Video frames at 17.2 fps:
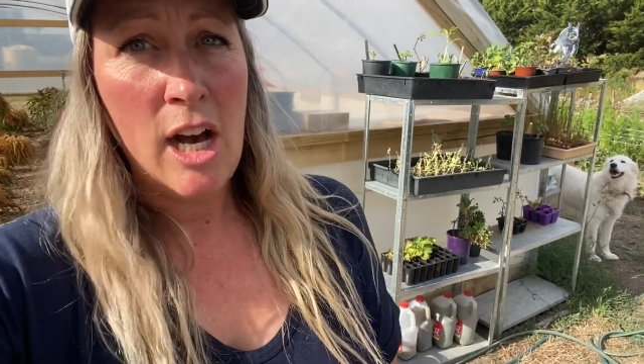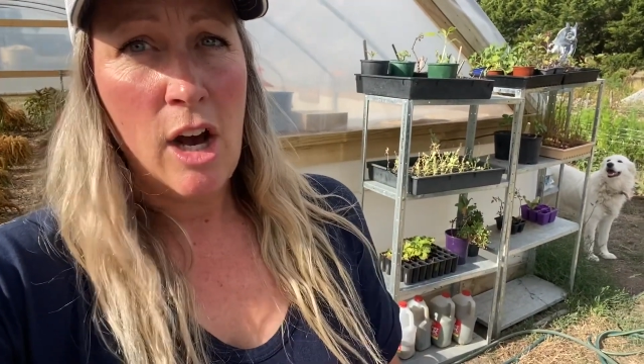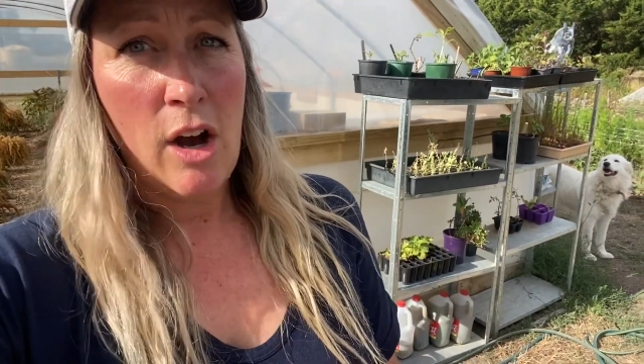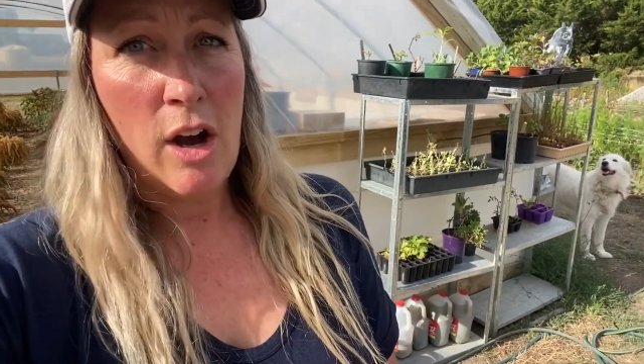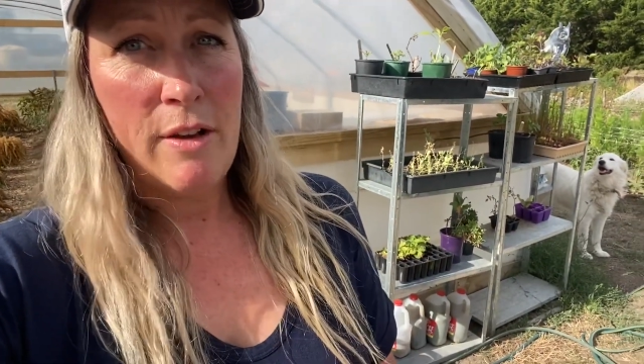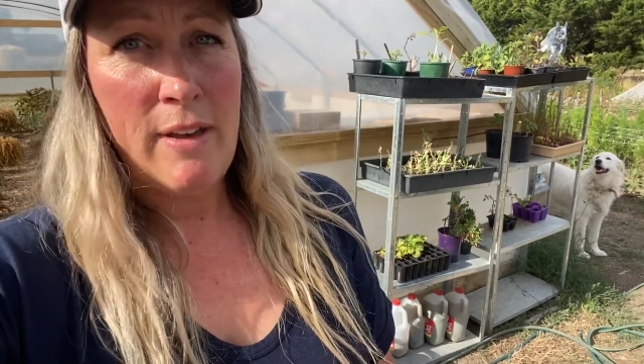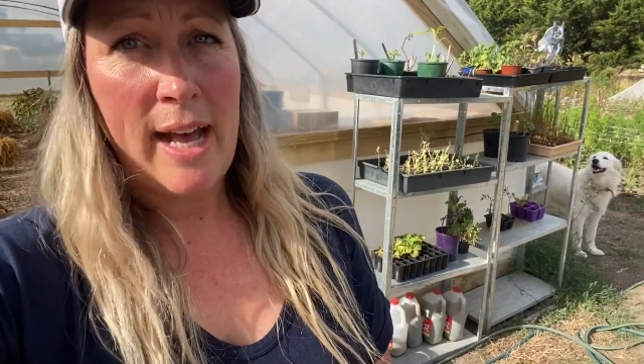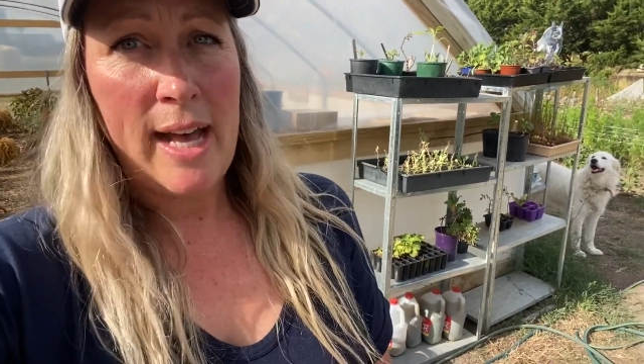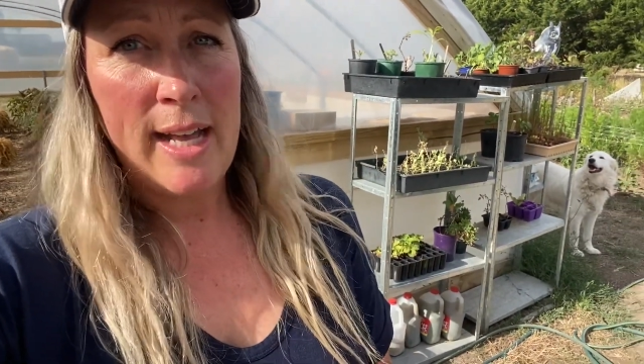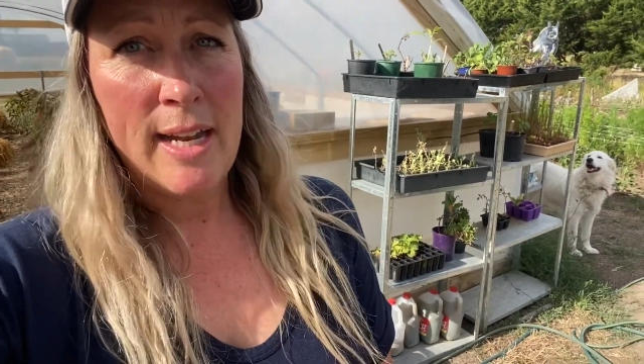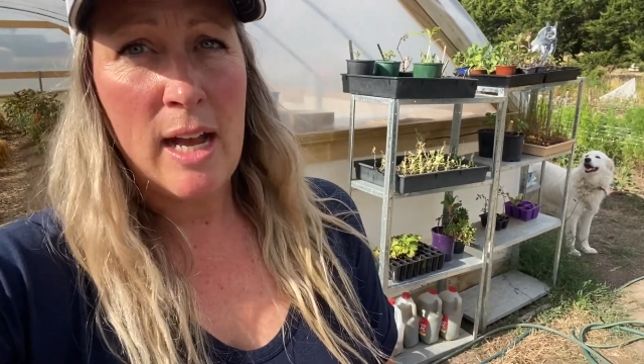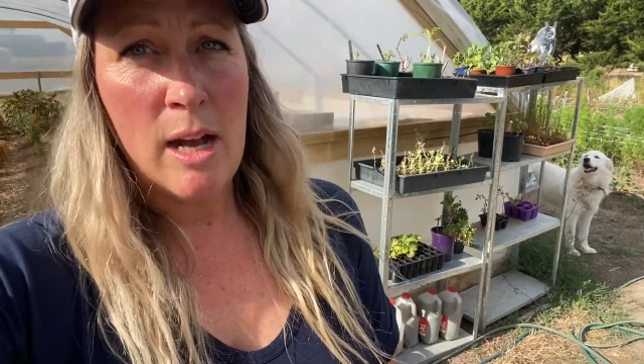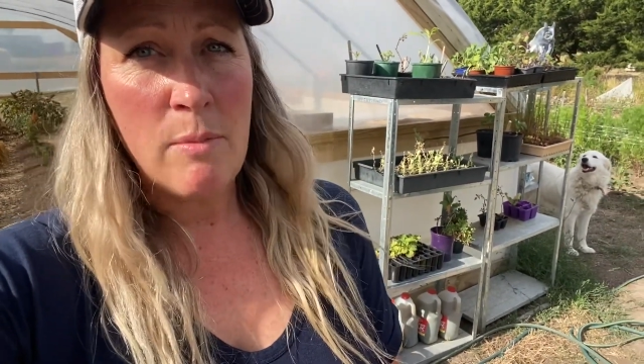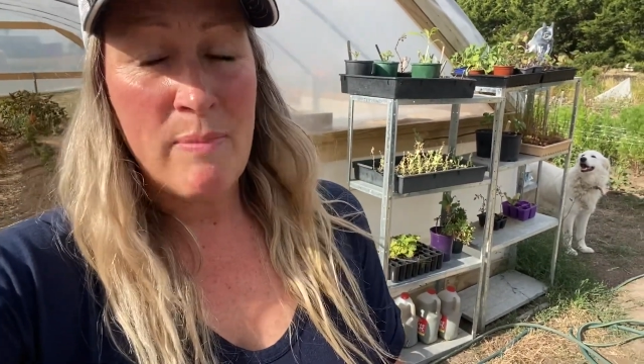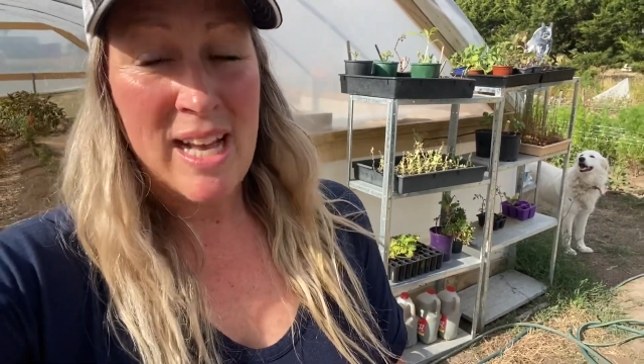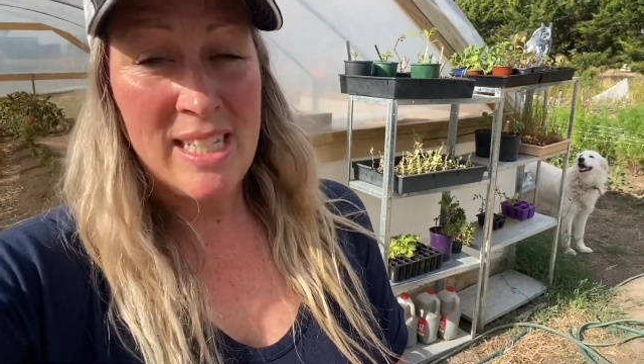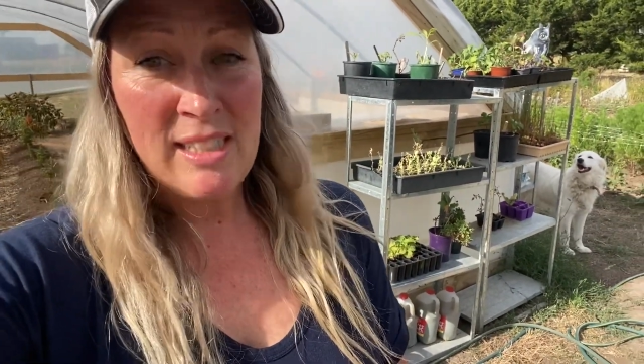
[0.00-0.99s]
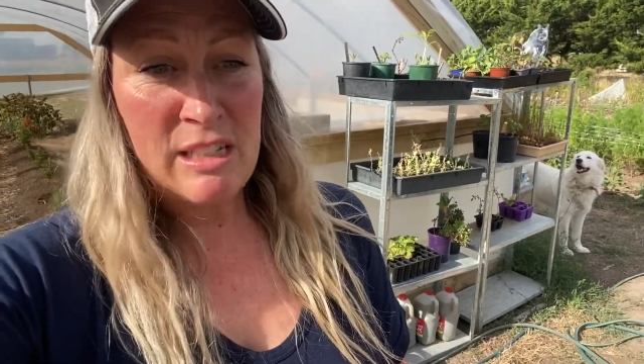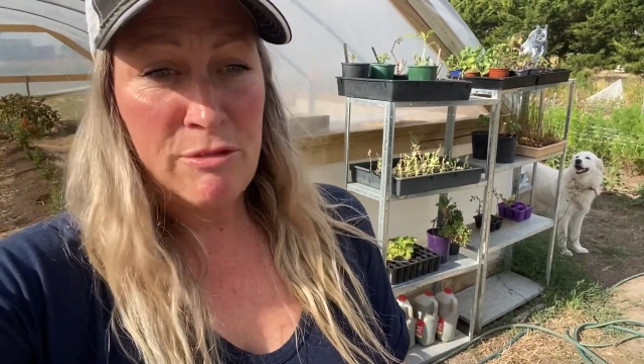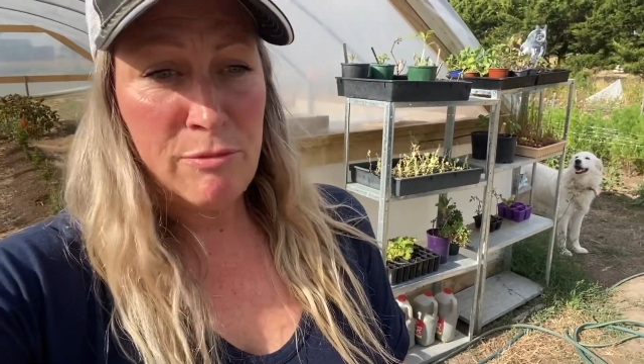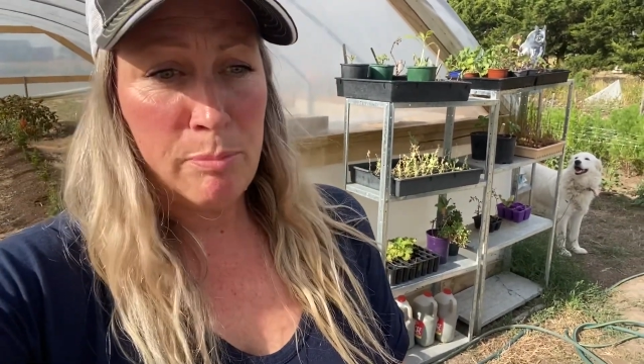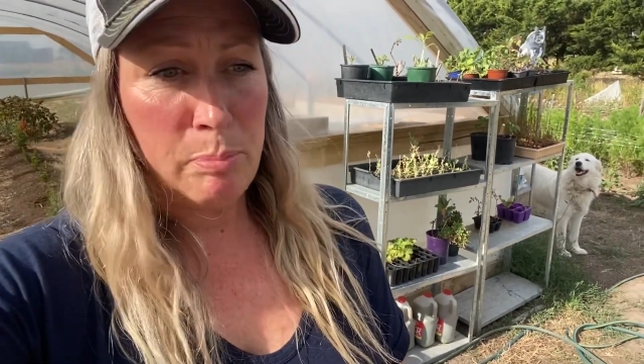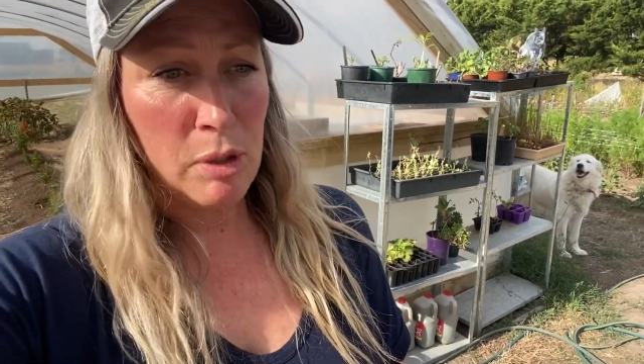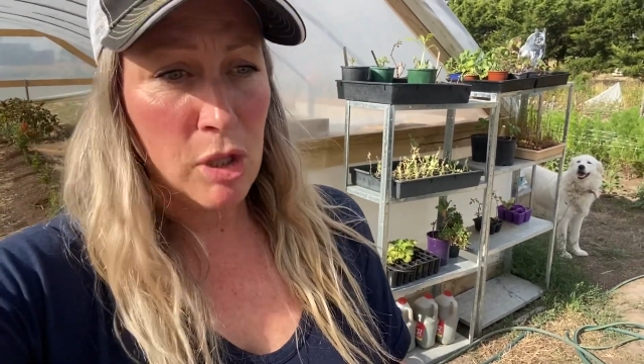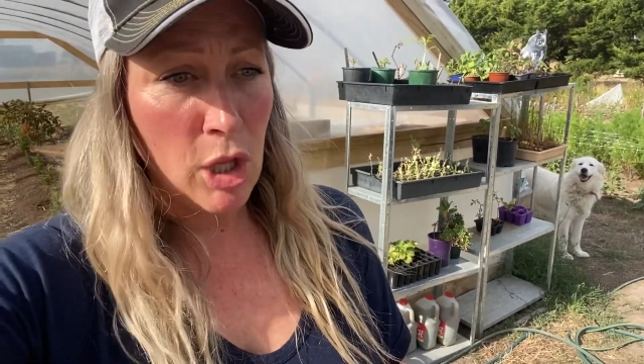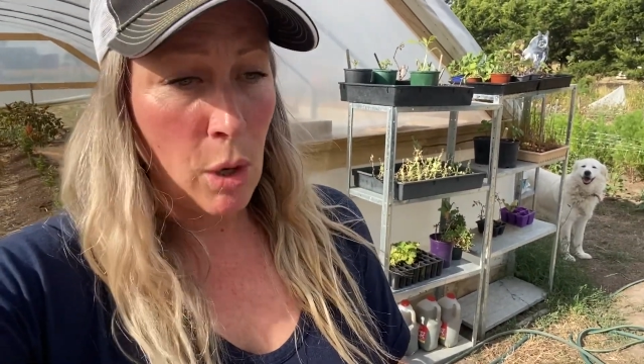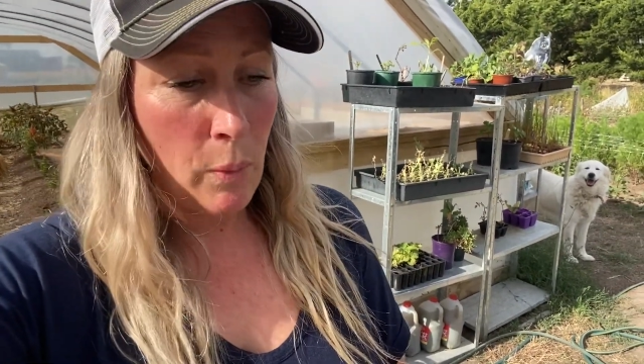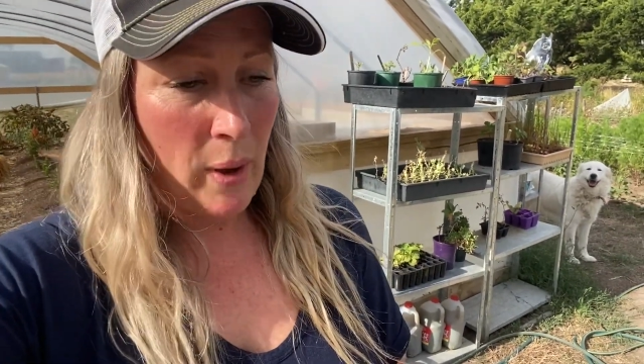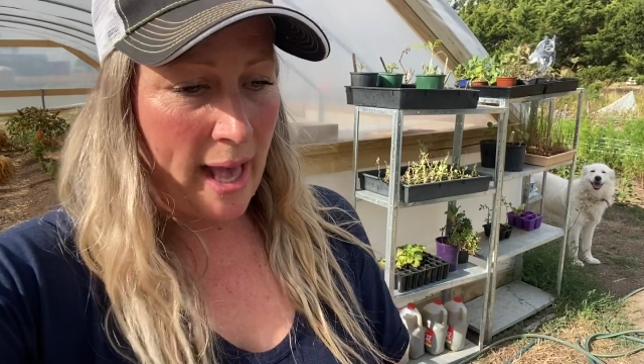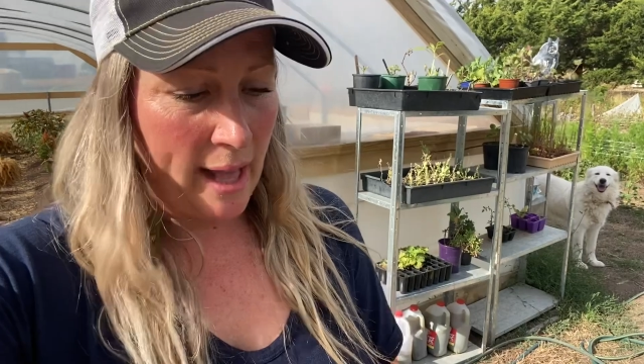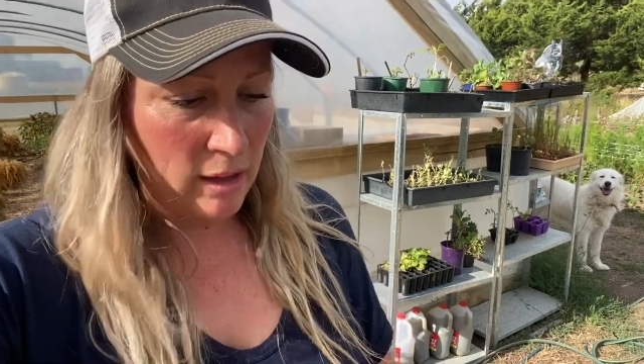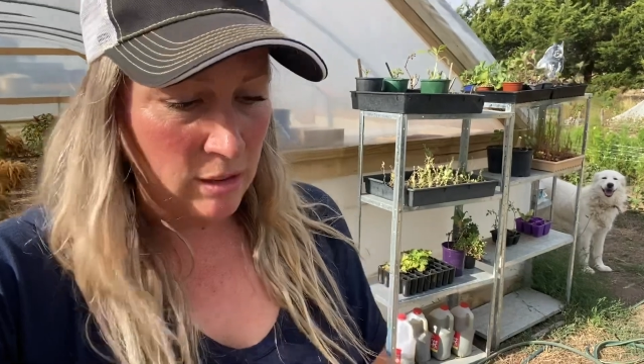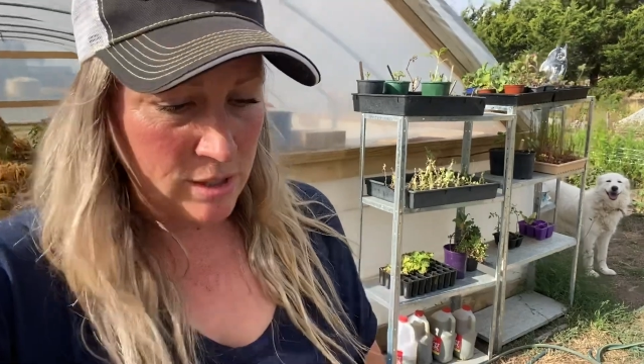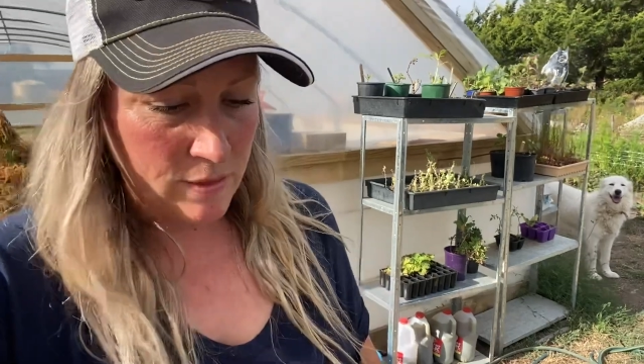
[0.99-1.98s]
I've had a massive
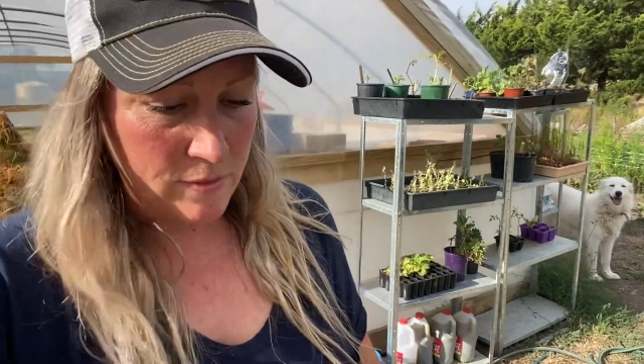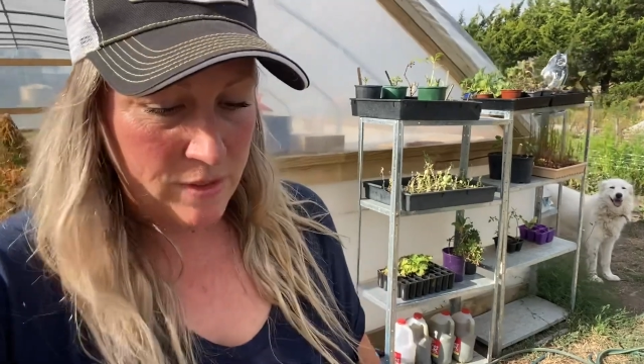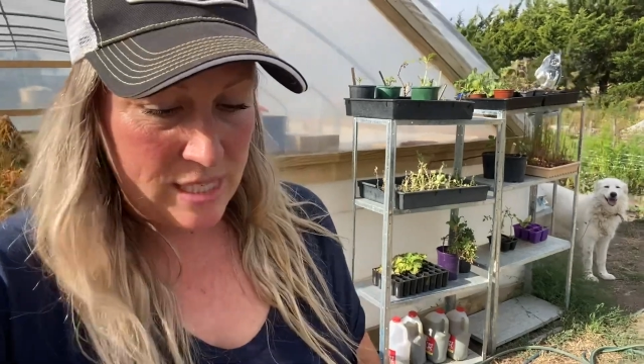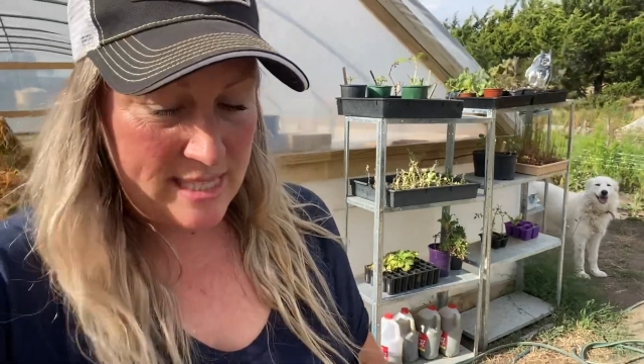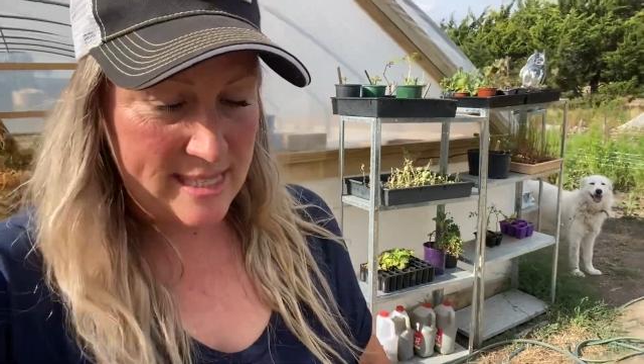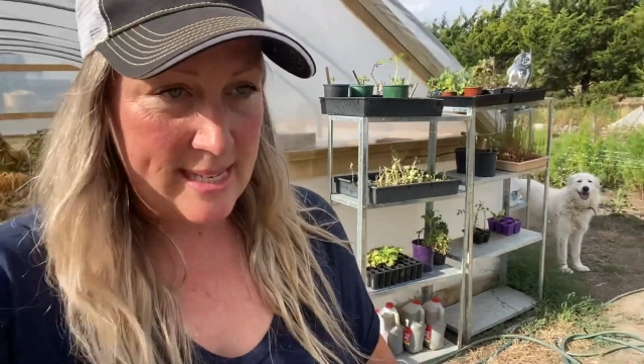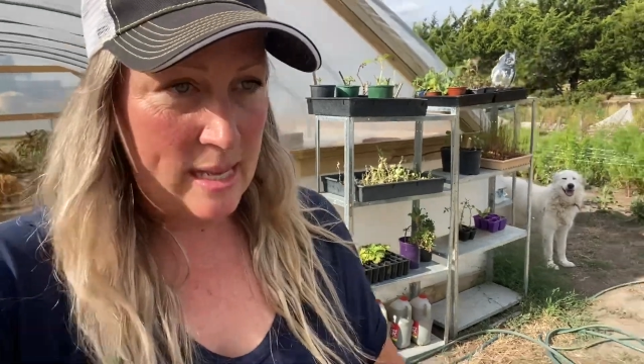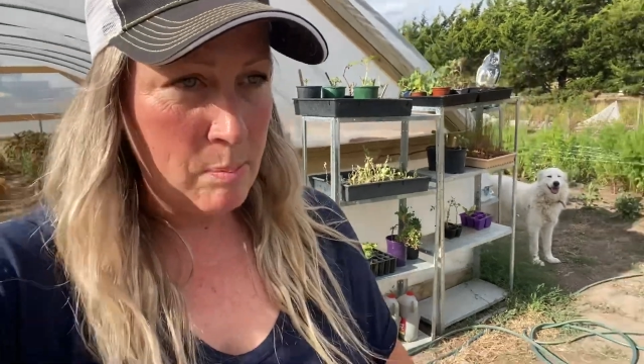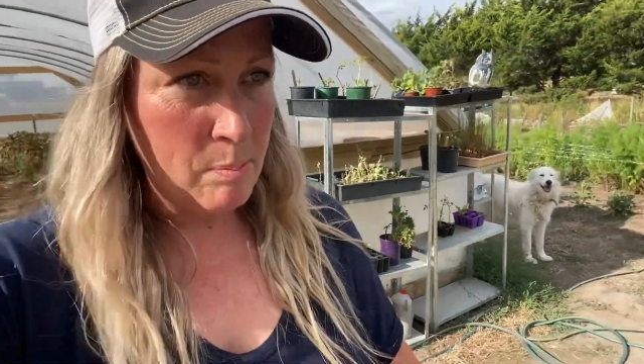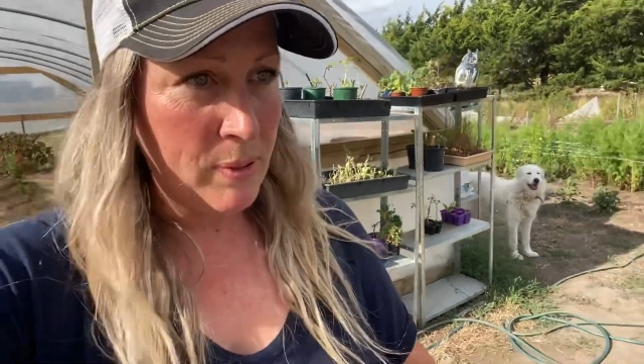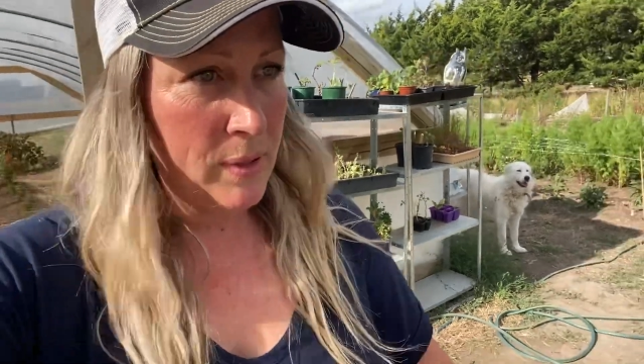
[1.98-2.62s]
blowout of the zip,